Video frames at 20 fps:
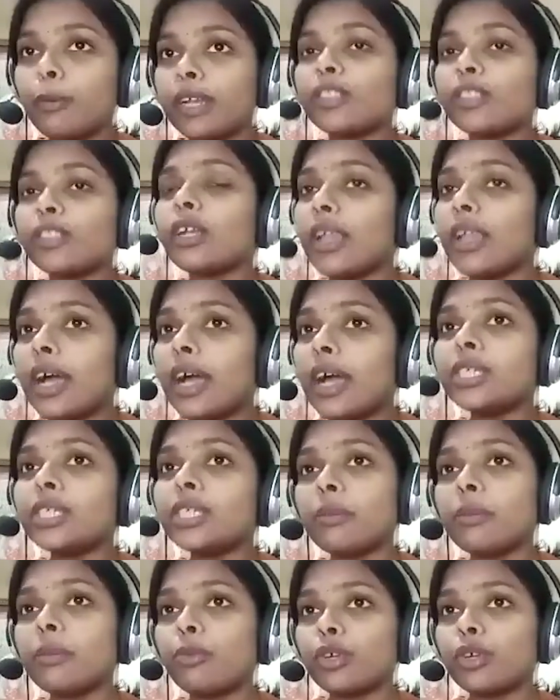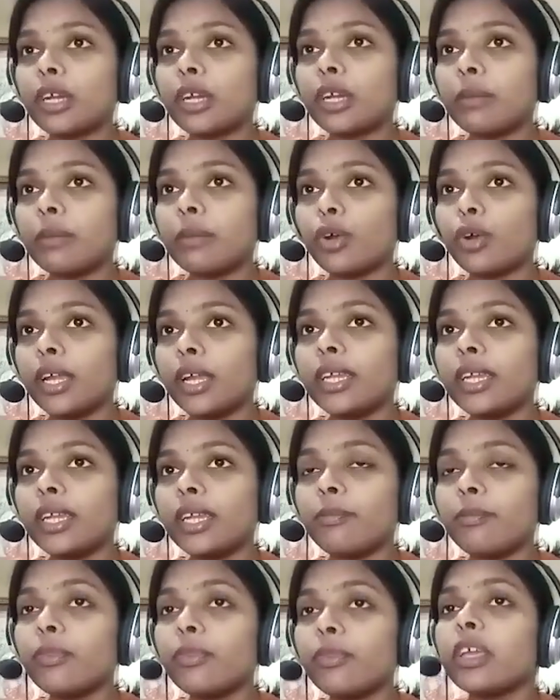And the third point, the
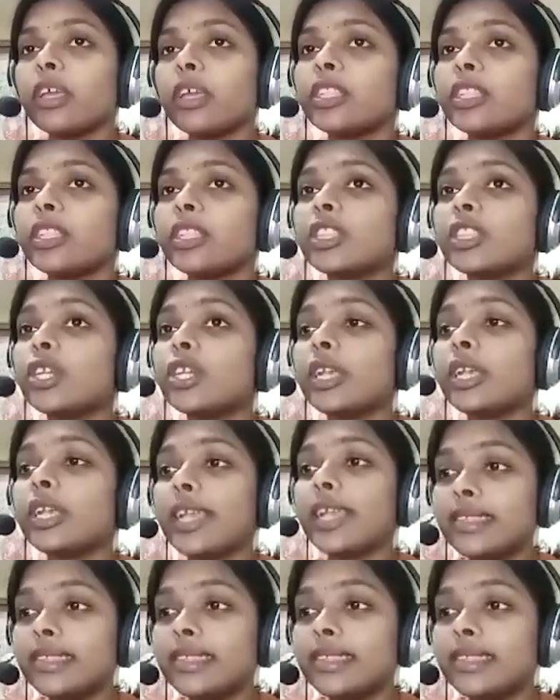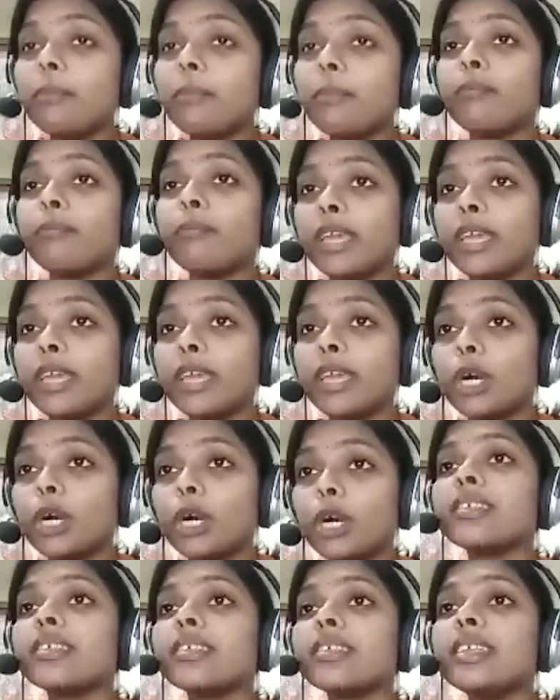last important point, the
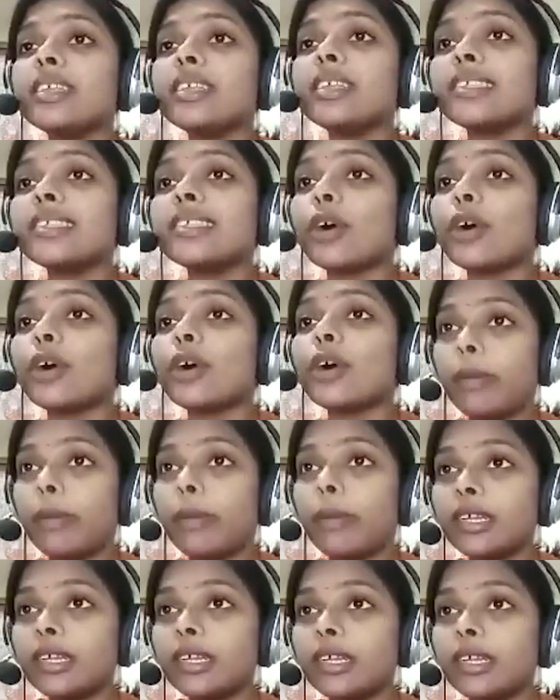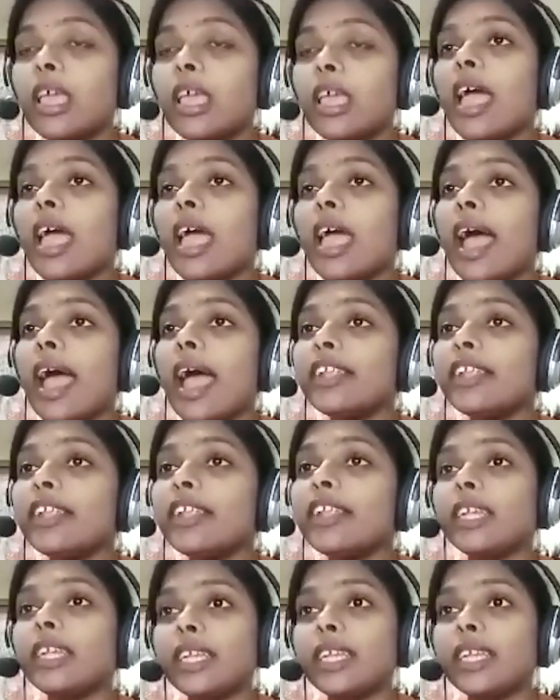lessee becomes insolvent
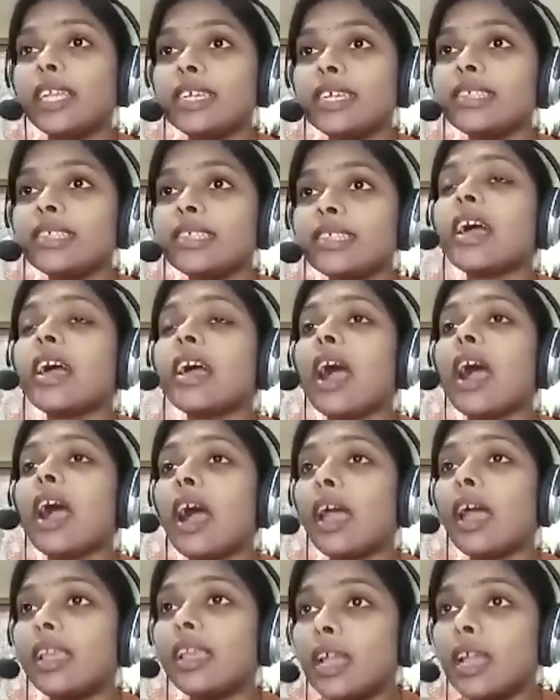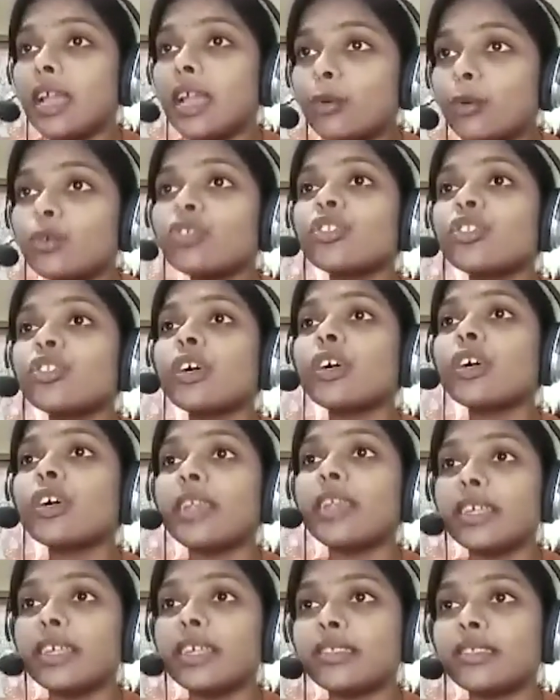and the lease allows
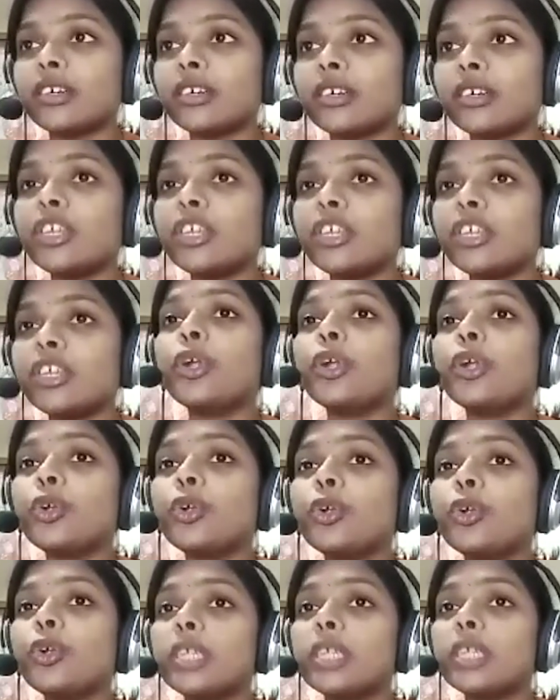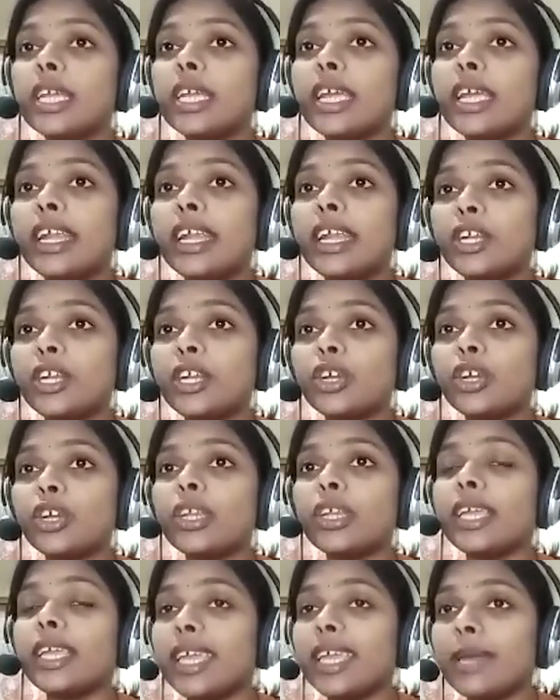the lessor to
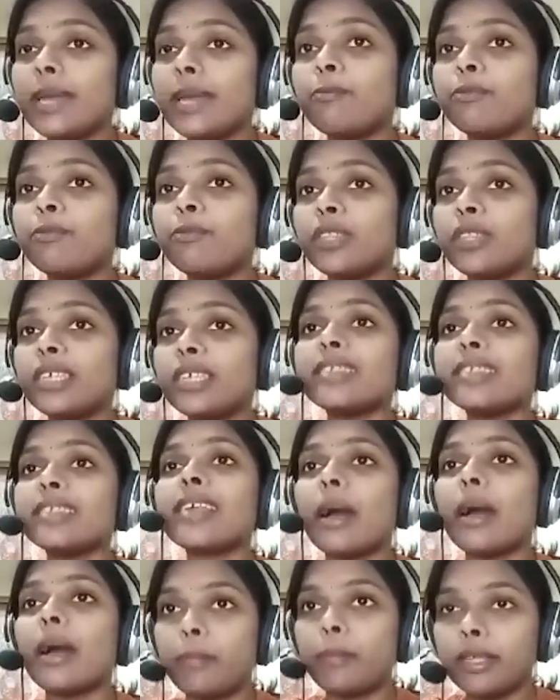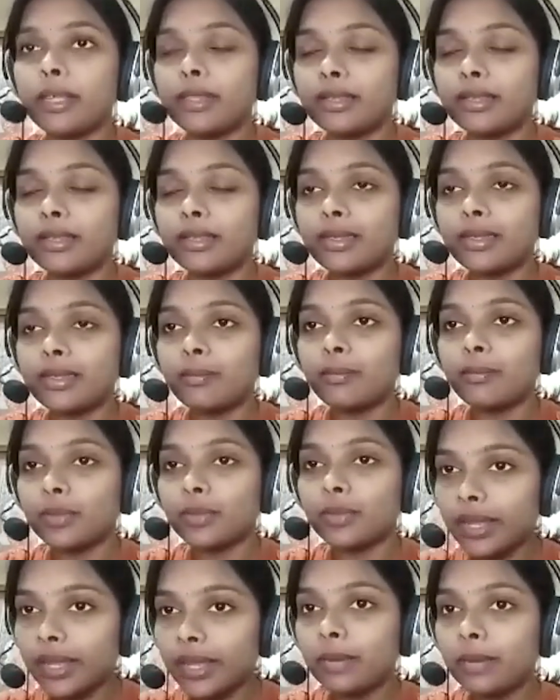re-enter if this happens.
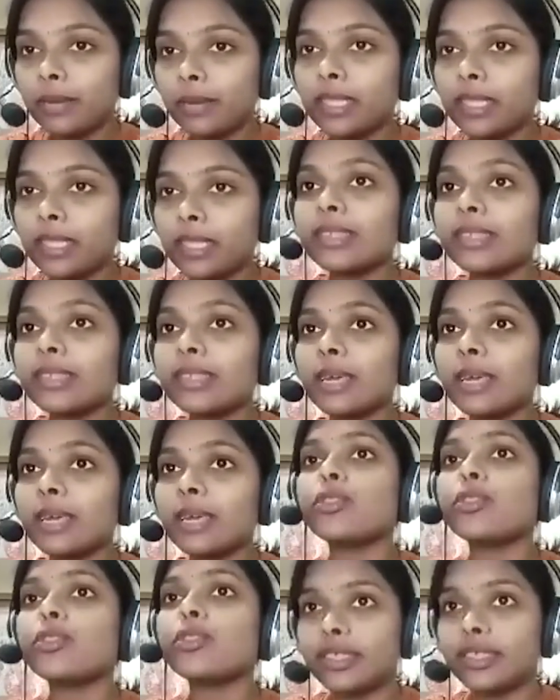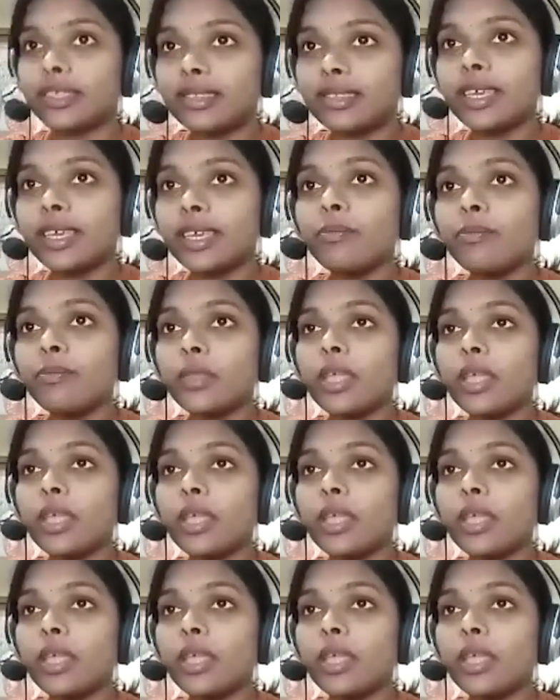That means if the lessee